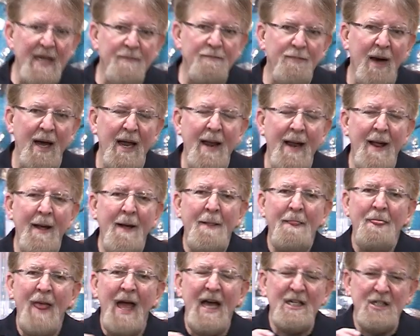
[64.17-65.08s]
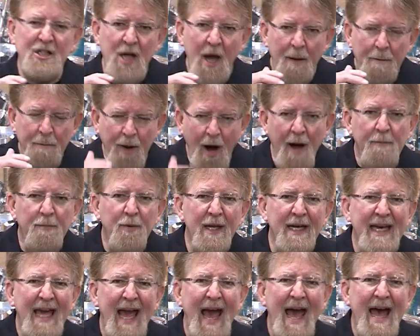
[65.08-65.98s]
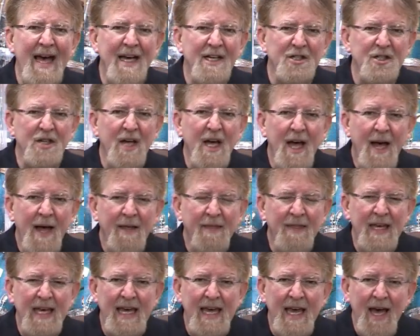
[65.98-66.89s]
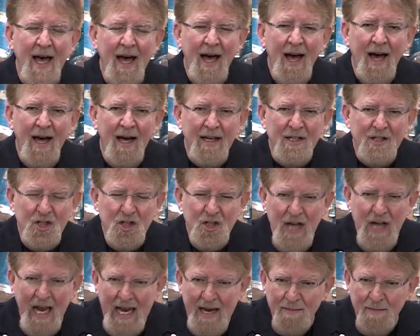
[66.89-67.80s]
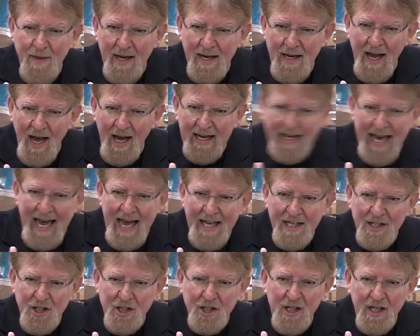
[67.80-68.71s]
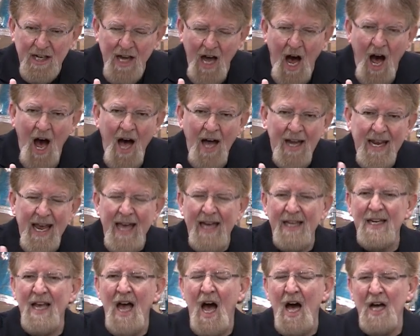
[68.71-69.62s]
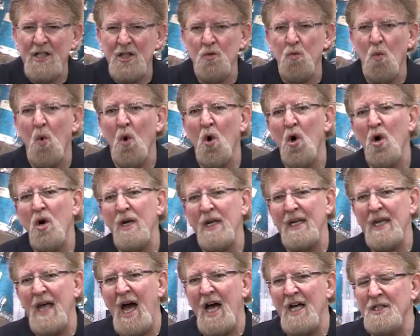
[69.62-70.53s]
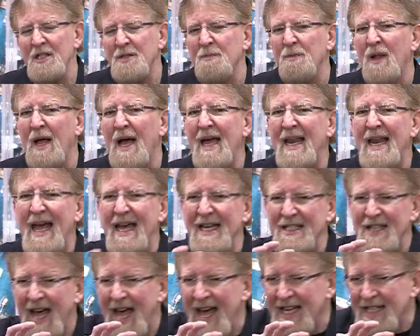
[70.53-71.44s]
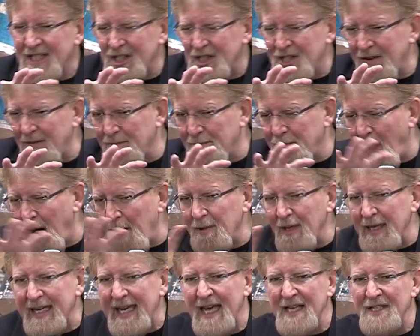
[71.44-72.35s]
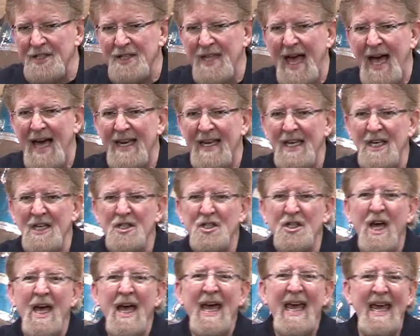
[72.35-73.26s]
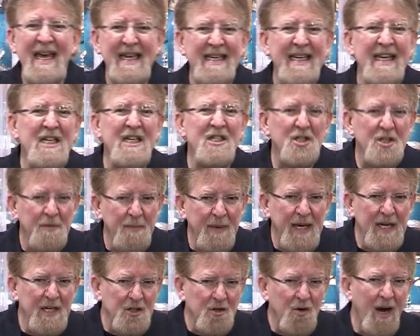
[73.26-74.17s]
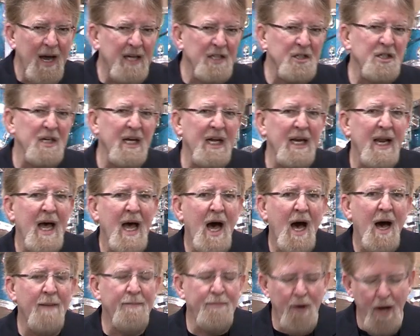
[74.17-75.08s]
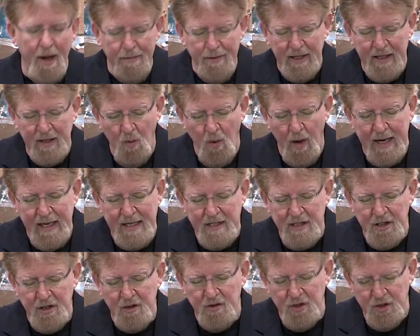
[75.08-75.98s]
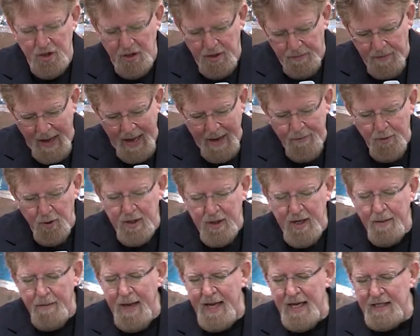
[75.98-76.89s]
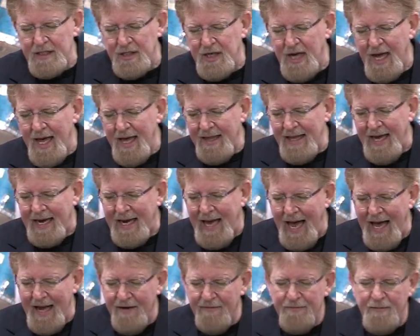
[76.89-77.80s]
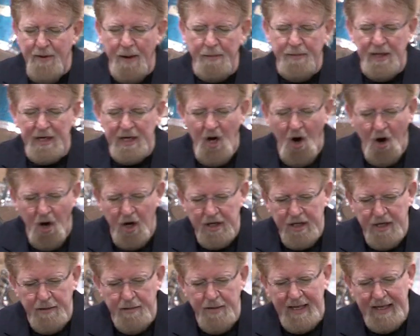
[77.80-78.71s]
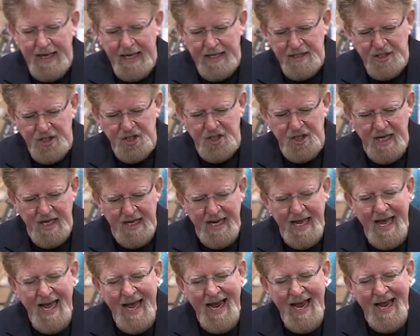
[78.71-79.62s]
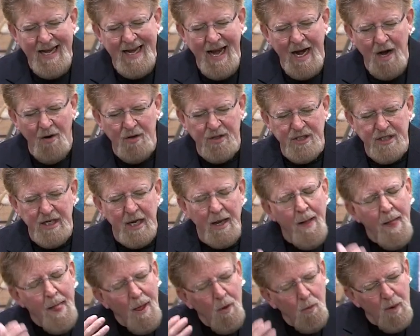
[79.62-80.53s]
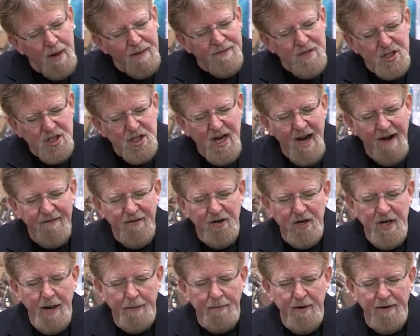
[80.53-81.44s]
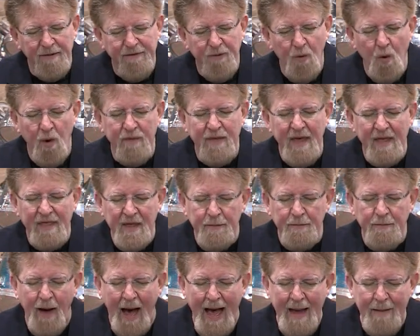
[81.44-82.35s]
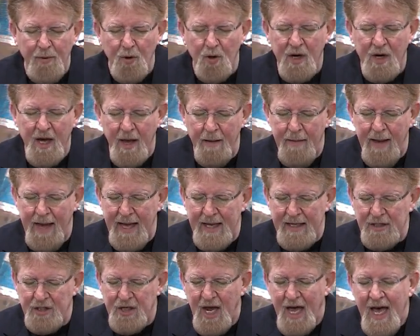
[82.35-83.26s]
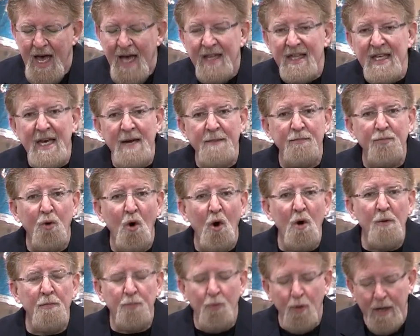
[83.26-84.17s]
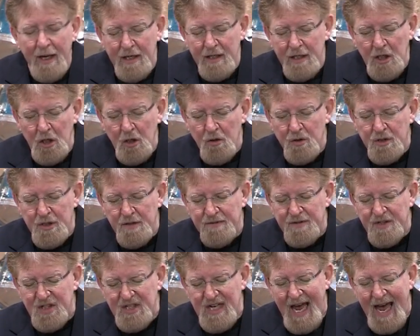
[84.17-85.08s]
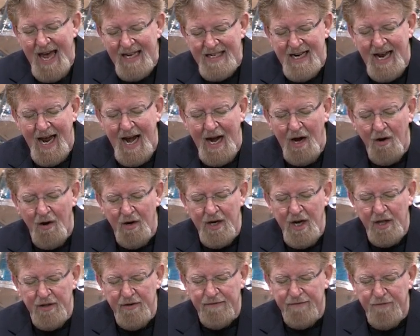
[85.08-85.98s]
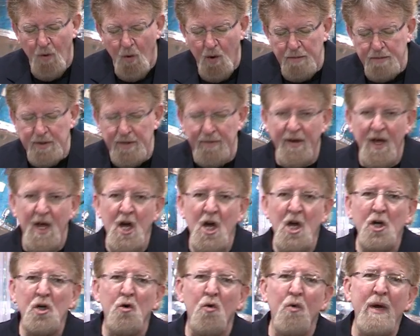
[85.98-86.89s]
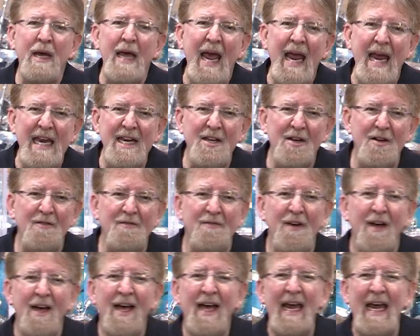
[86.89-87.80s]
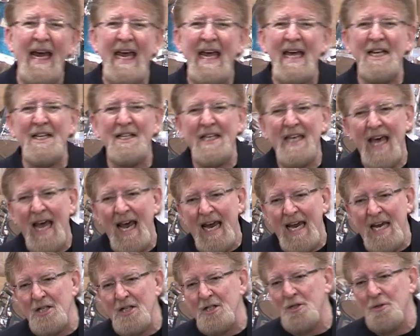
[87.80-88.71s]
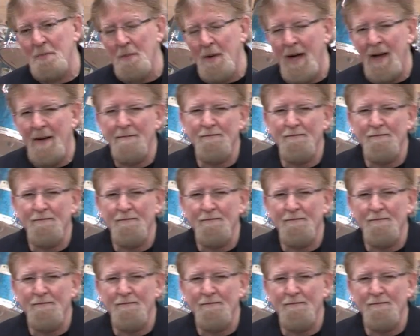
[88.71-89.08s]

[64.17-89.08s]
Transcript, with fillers: but as public as the uh, statement against God and God's word and God's plan, as public as that is, it needs to be addressed in a public way too. So the Bible commends that kind of public argument against sin and heresy. We've discovered, number four, that the Bible commends the appropriate use of satire and other forms of creative engagement.